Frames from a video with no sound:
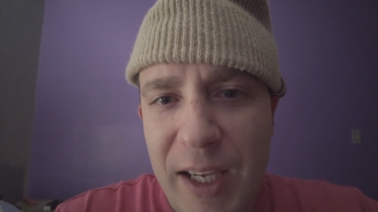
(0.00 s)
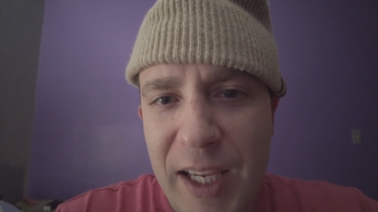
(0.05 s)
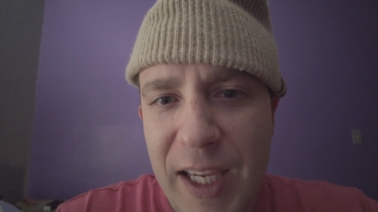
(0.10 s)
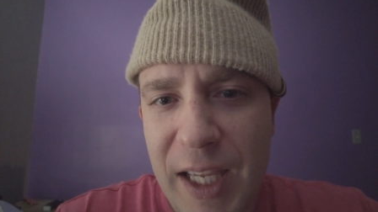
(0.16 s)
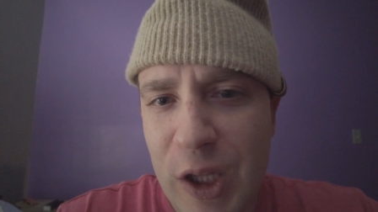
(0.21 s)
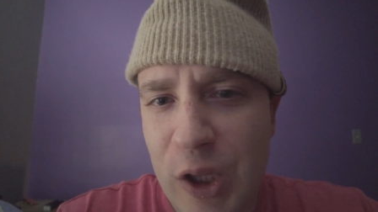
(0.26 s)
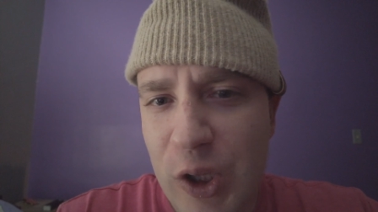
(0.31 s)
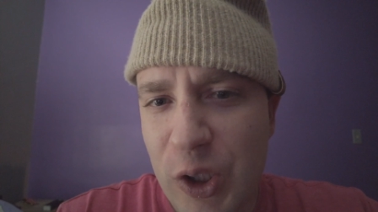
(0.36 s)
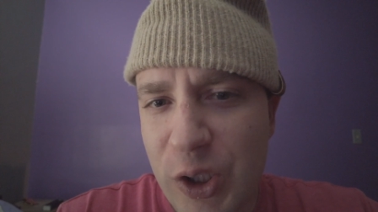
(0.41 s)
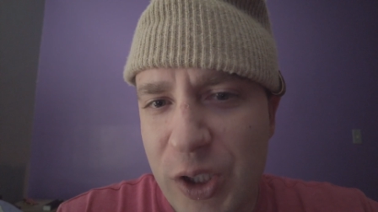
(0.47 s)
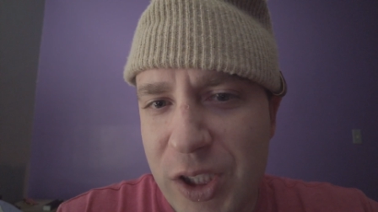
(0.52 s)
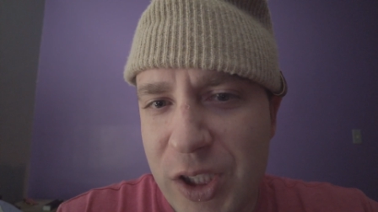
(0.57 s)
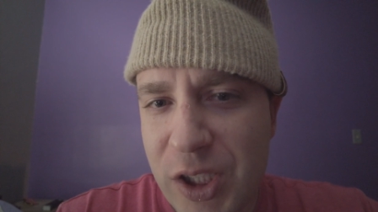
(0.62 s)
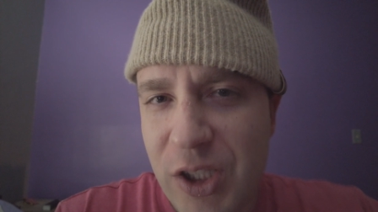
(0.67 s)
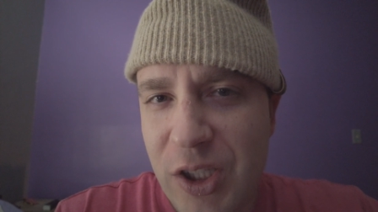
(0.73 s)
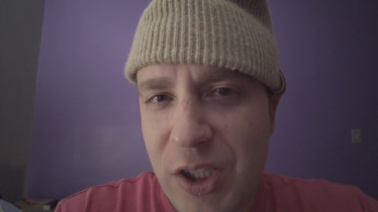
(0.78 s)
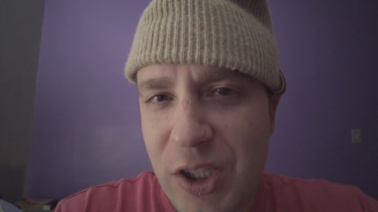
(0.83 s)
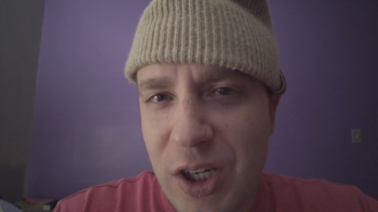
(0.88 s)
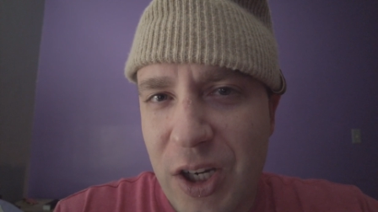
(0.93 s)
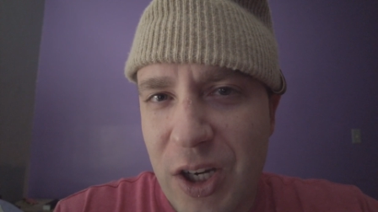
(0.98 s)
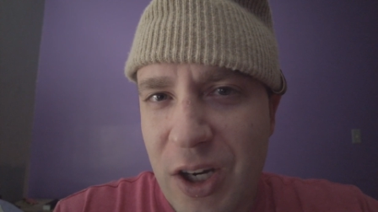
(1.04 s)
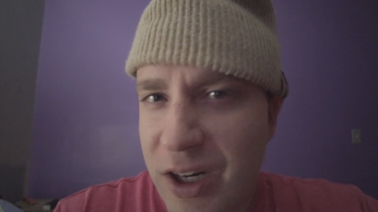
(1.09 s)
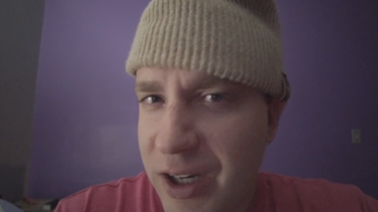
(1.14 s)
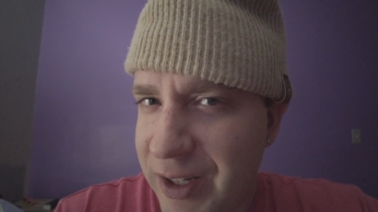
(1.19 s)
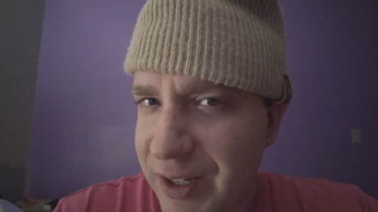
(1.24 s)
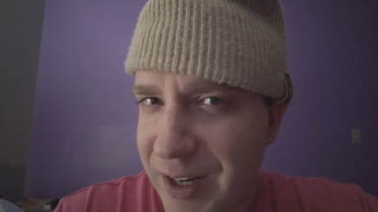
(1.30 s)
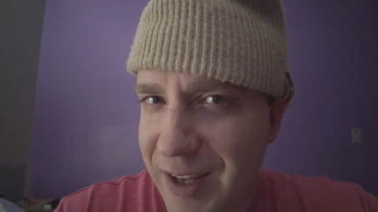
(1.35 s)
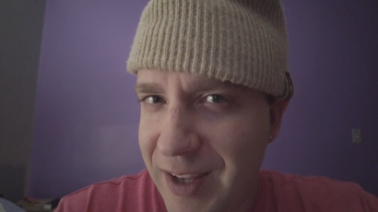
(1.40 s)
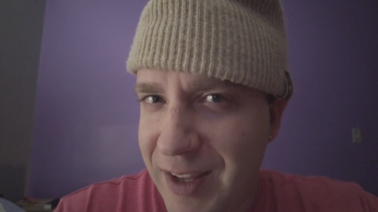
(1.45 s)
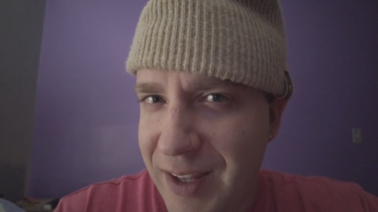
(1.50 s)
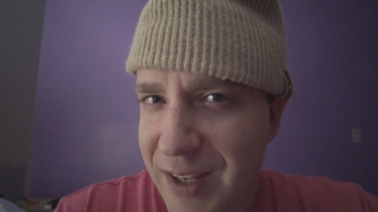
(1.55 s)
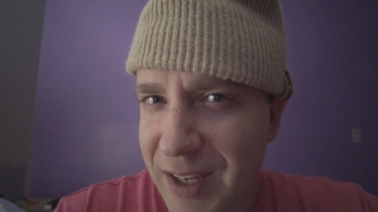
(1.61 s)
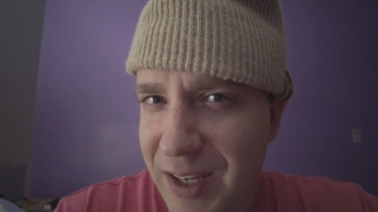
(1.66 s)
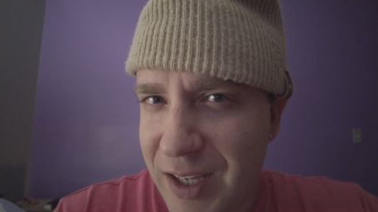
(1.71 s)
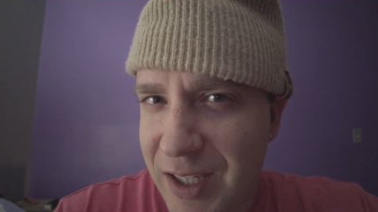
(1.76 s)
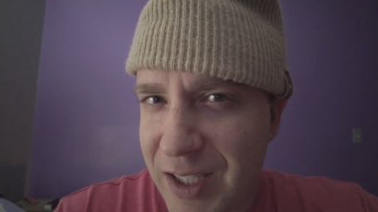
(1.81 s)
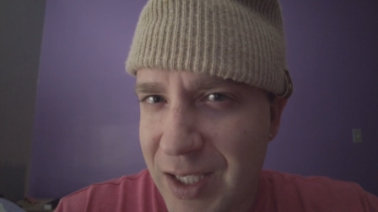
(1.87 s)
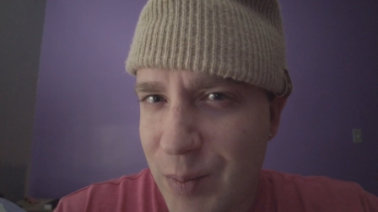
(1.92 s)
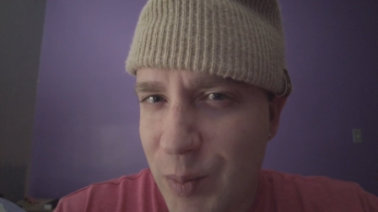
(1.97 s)
It looks good on the
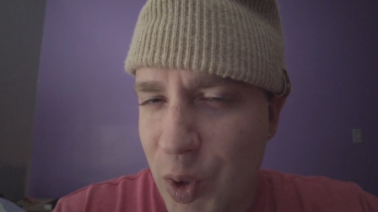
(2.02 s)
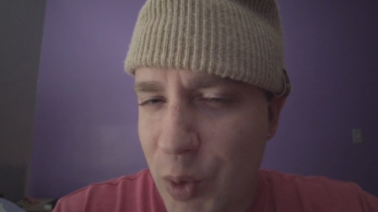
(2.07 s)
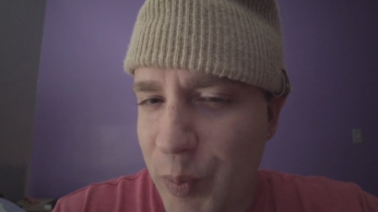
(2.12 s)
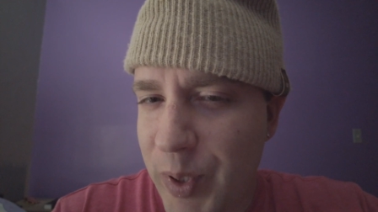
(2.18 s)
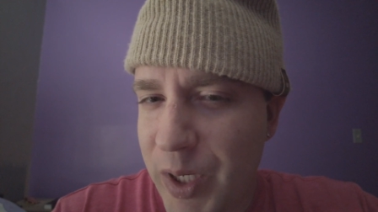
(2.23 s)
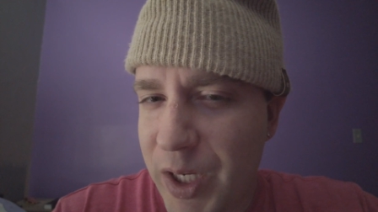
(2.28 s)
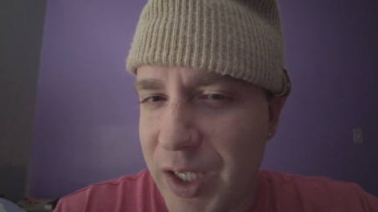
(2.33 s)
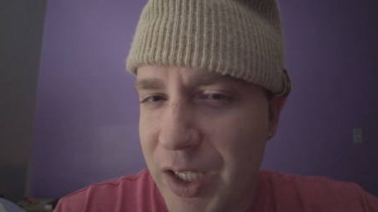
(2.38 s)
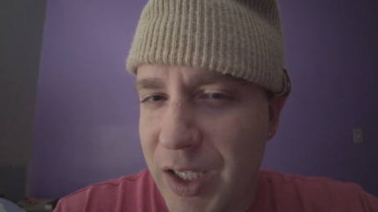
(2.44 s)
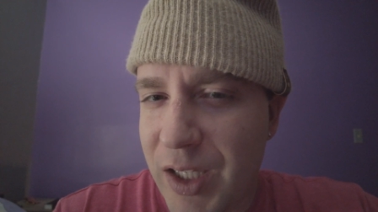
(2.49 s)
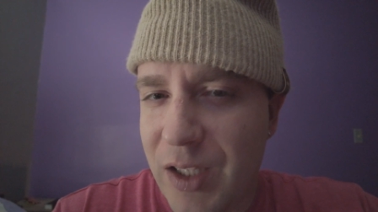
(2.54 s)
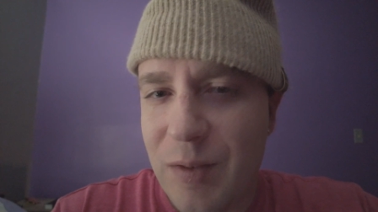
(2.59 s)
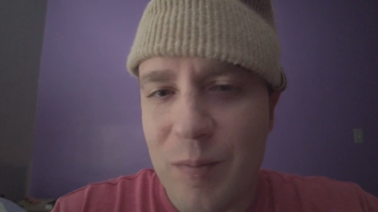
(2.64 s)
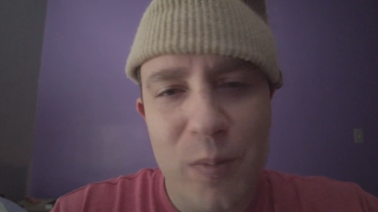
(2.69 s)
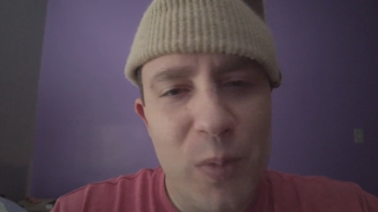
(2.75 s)
Osmo Pocket,